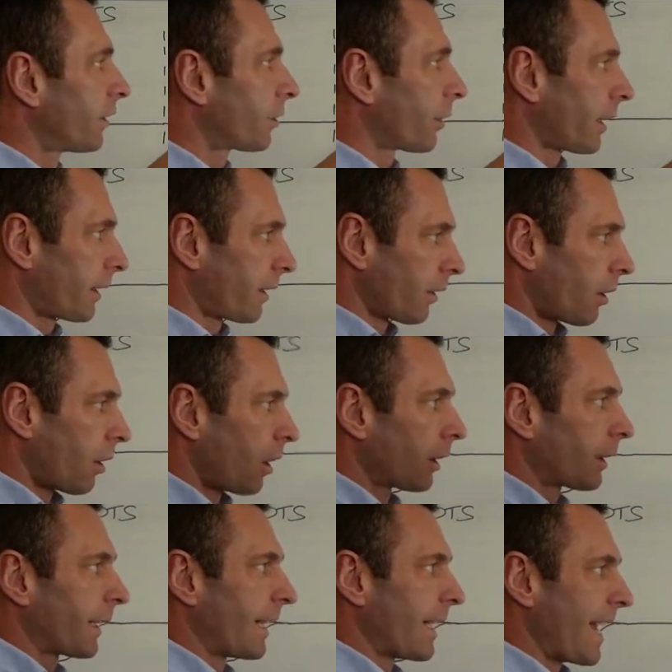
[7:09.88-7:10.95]
so that they're
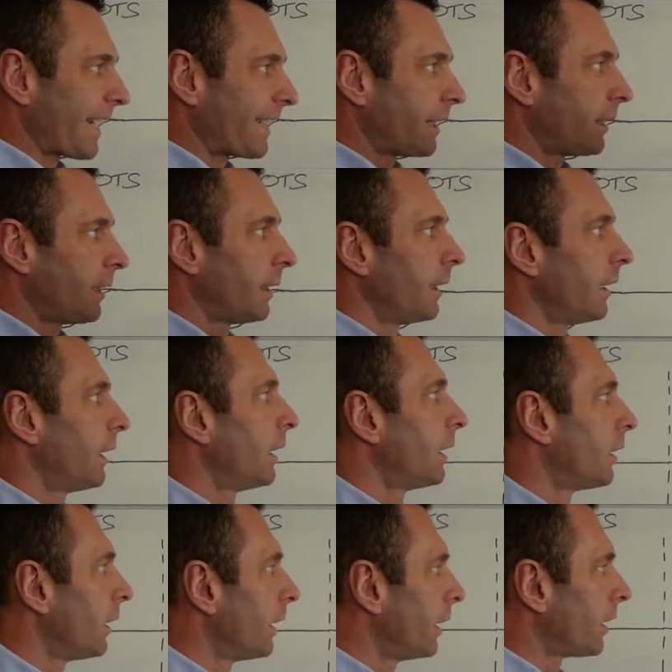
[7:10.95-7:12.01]
all connected
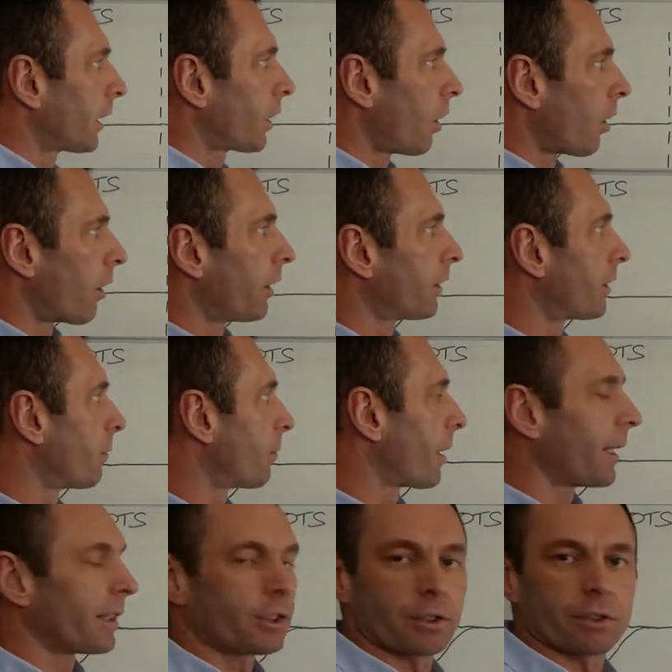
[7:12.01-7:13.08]
in the cords and
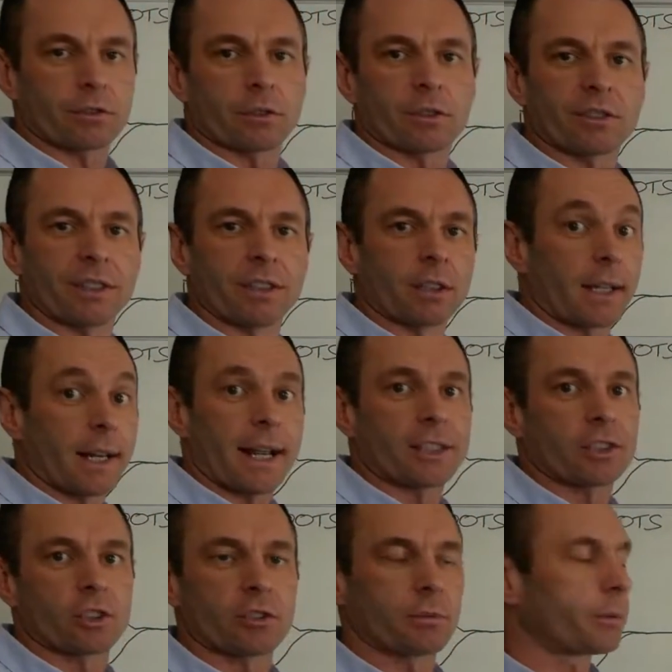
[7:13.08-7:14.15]
branches. So there's
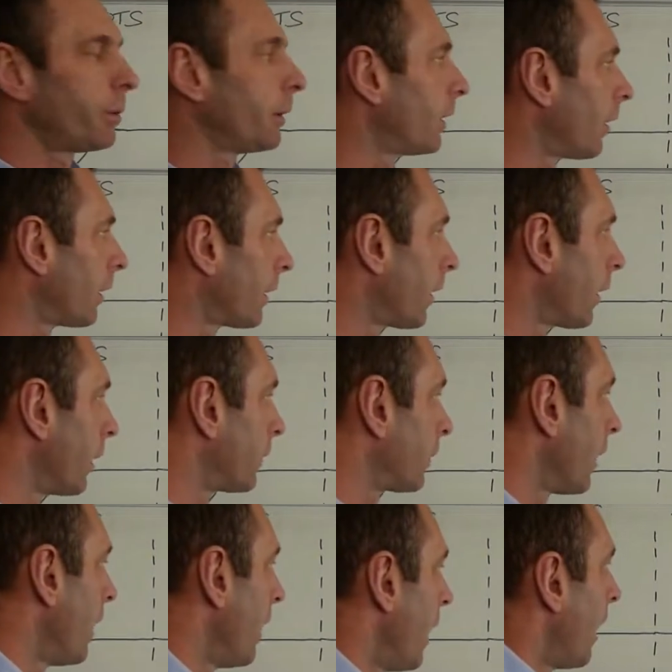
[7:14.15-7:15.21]
interconnections between all the
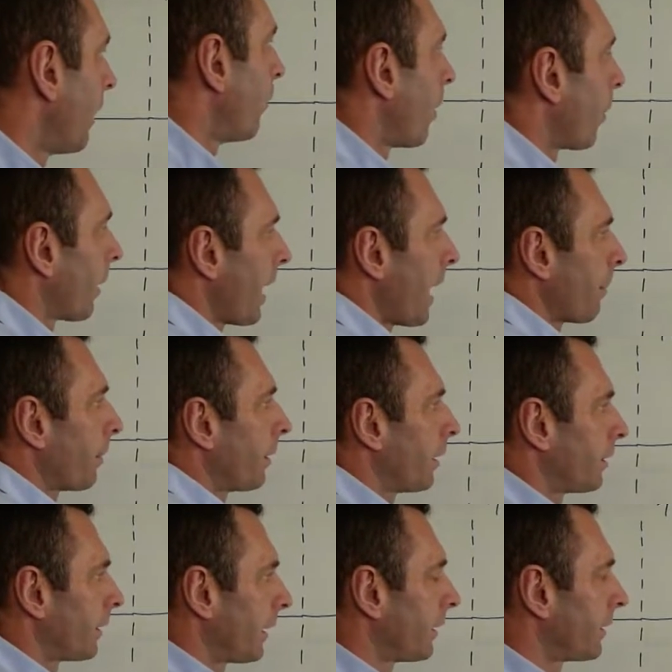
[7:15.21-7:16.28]
nerves. And what will happen
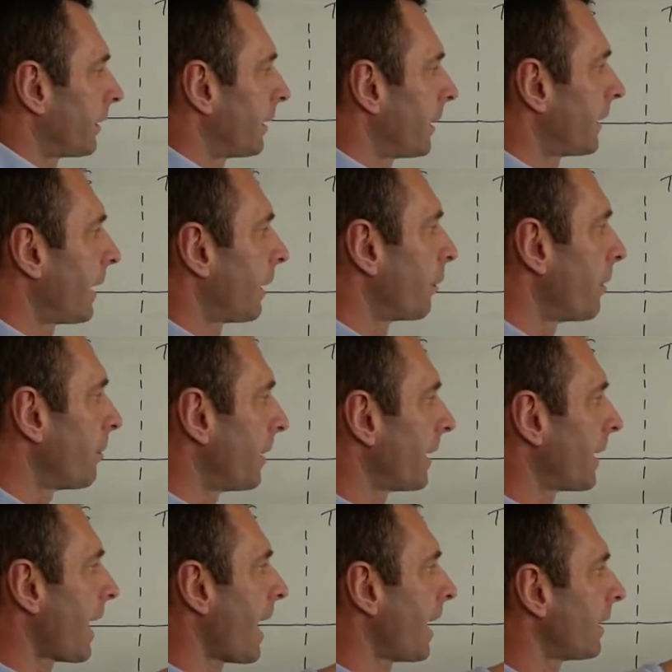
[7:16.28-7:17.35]
is there will be
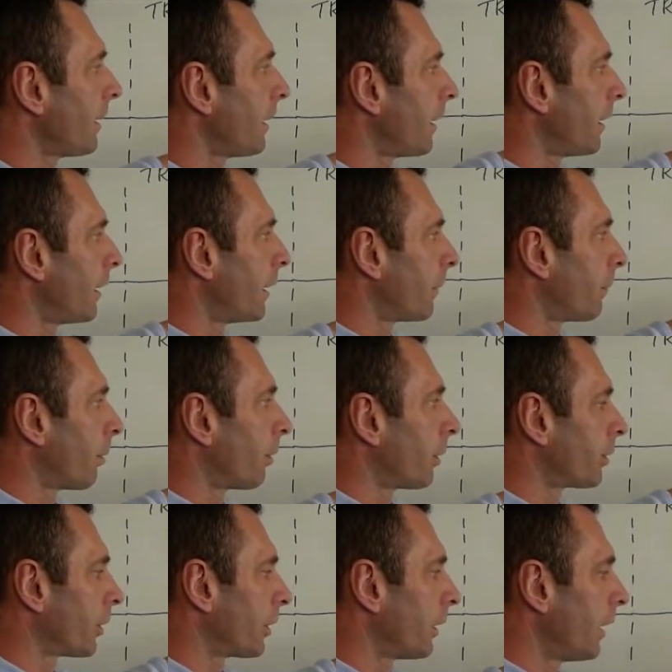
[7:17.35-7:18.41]
an anterior
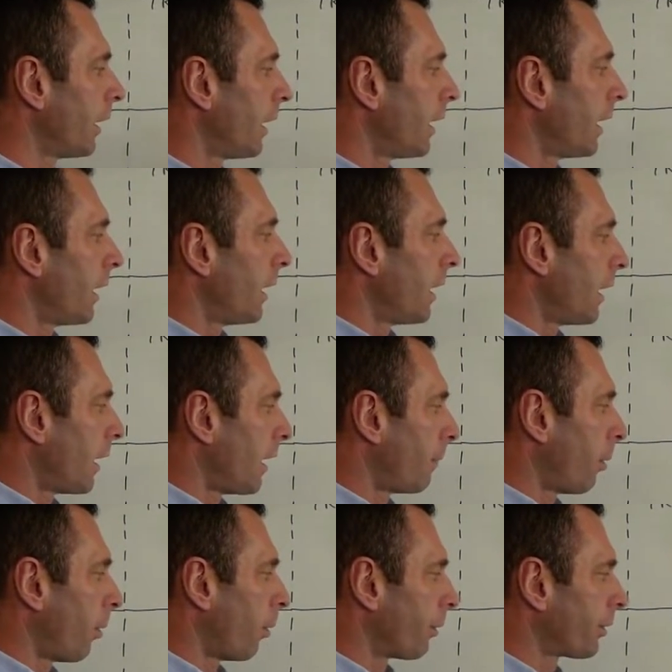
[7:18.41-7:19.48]
portion, a
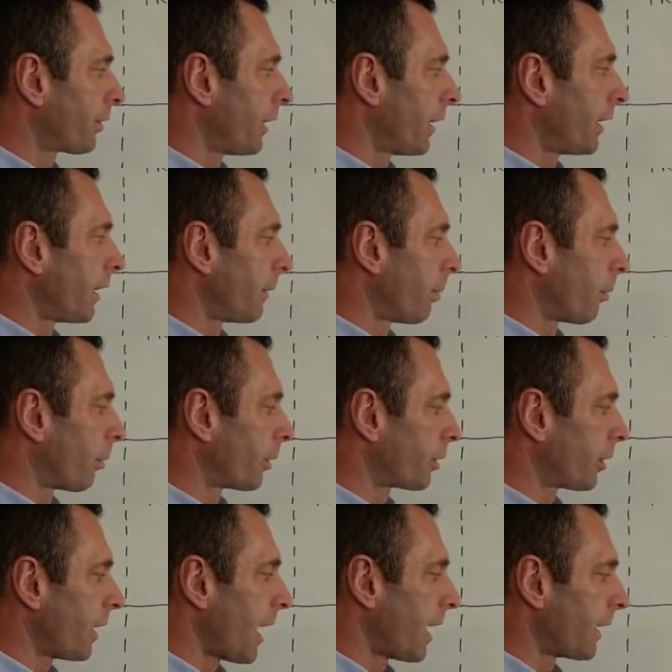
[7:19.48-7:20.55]
posterior
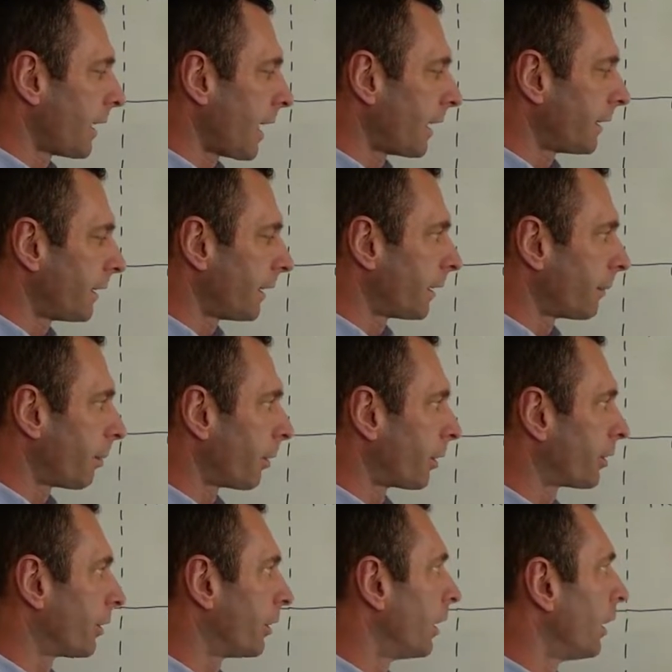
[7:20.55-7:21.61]
portion and an anterior
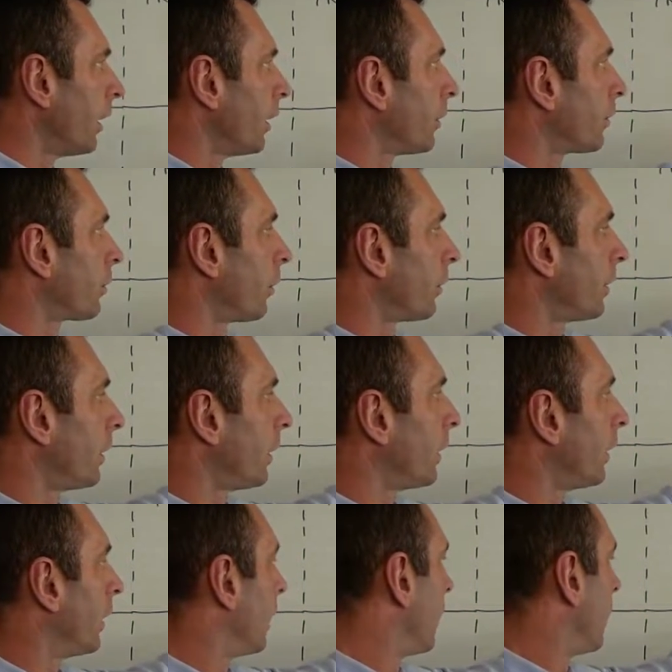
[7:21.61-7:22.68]
portion. So
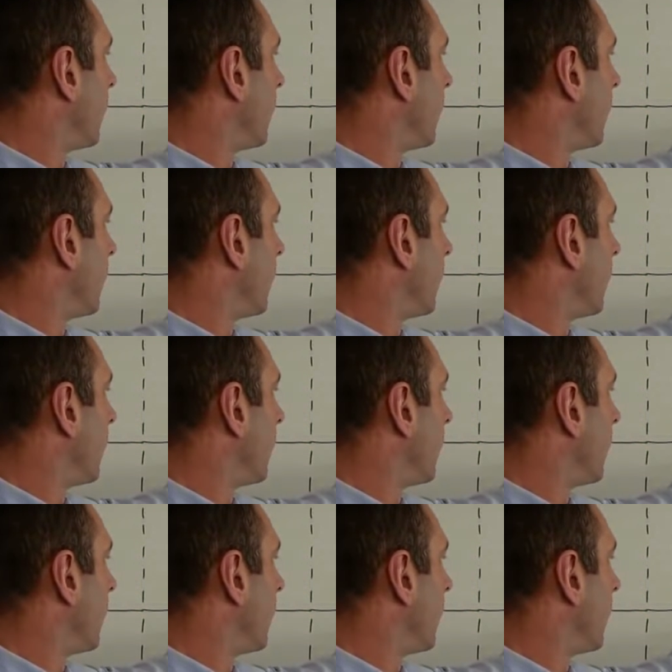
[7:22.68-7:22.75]
the